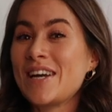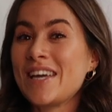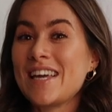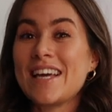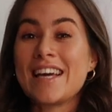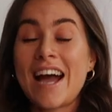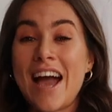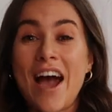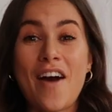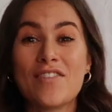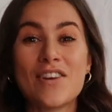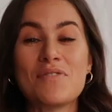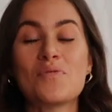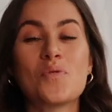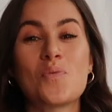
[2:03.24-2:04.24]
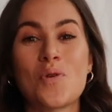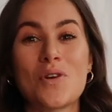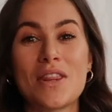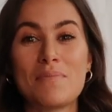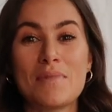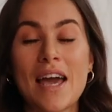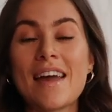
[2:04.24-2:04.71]
I haven't even
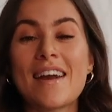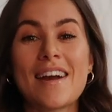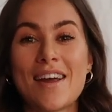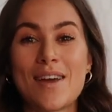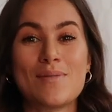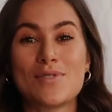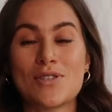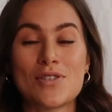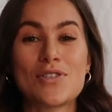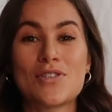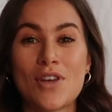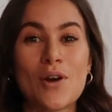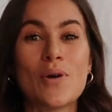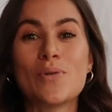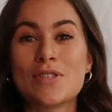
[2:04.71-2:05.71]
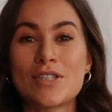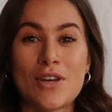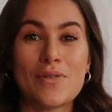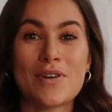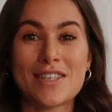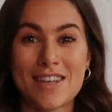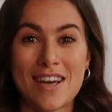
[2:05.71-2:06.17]
worn them yet, and I am just so,
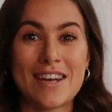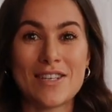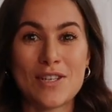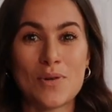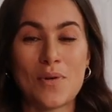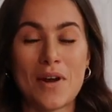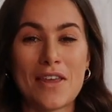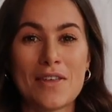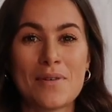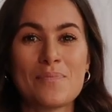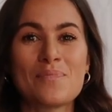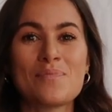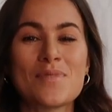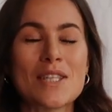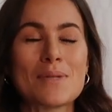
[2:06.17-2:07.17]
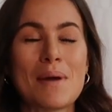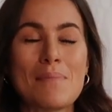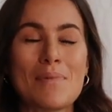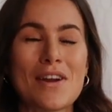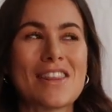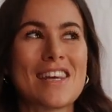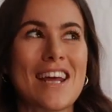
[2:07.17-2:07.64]
so excited to wear them. It's my
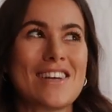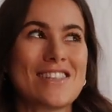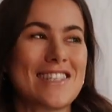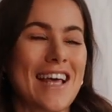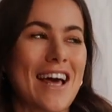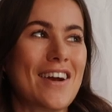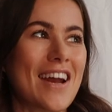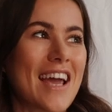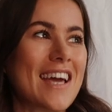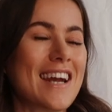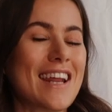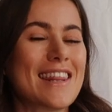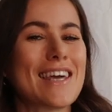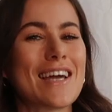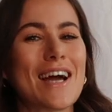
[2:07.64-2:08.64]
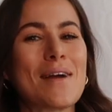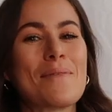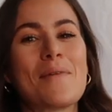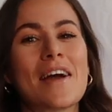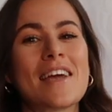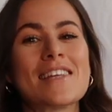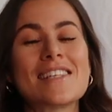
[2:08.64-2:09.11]
birthday on Saturday, and I think I
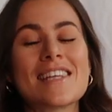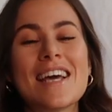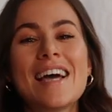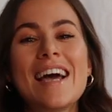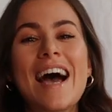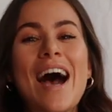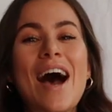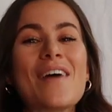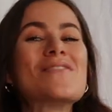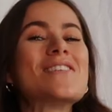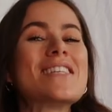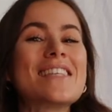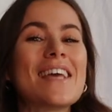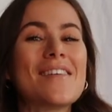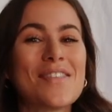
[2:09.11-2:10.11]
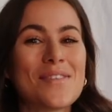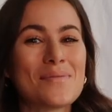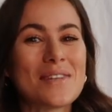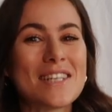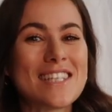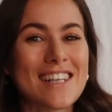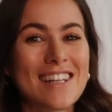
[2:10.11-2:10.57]
might have to save them
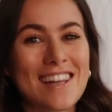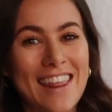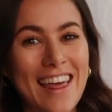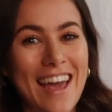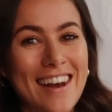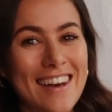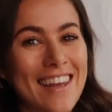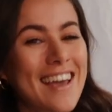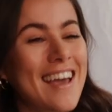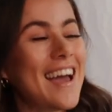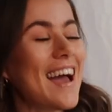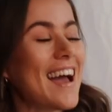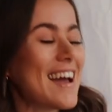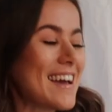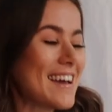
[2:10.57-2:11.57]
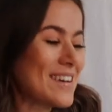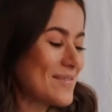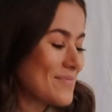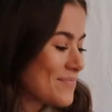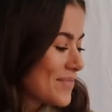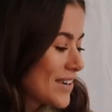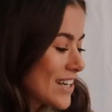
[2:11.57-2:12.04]
until then.
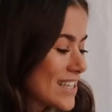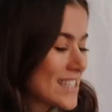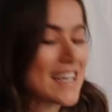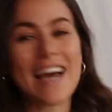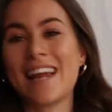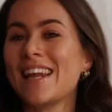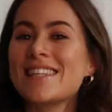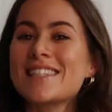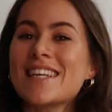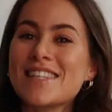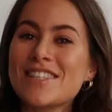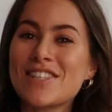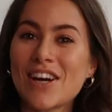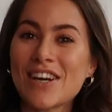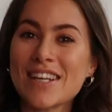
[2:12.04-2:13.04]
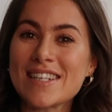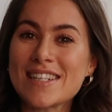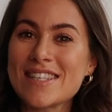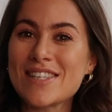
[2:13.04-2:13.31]
But yeah, let's get started.